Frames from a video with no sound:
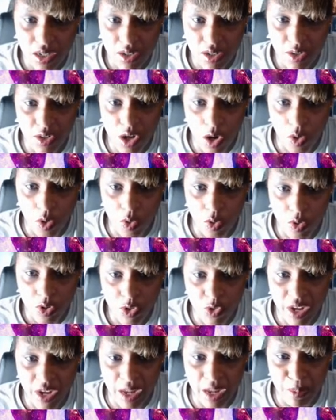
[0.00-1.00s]
No,
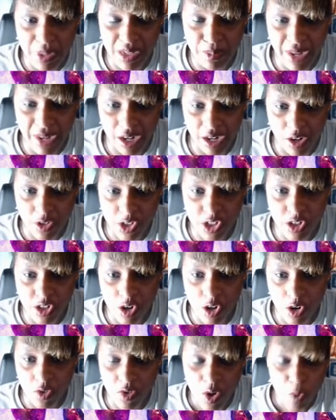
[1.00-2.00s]
you can't put it back on the
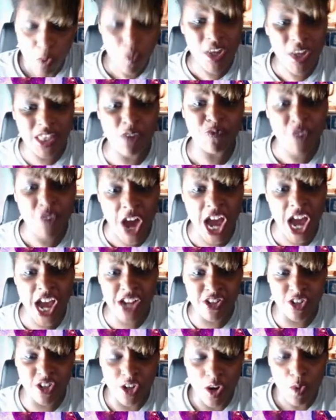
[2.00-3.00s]
stove. What the
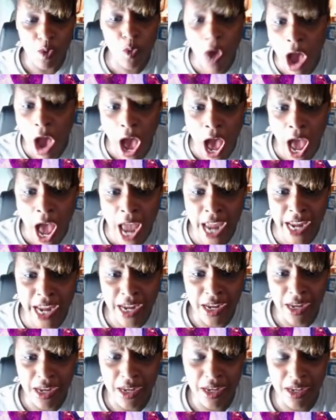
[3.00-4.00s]
fudge?
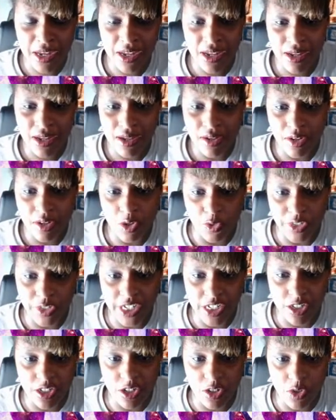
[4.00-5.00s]
Why? You'll
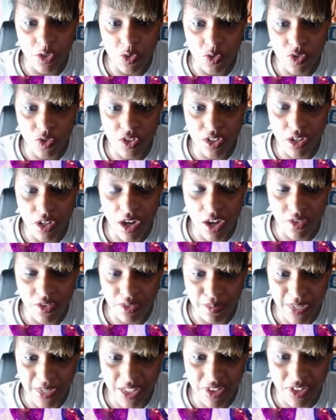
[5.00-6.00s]
need to use
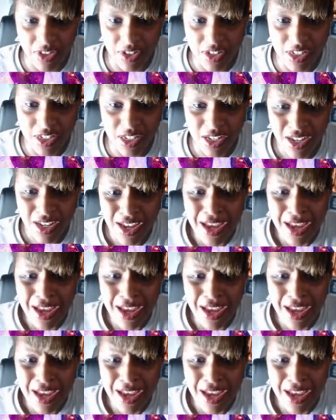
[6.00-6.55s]
other methods.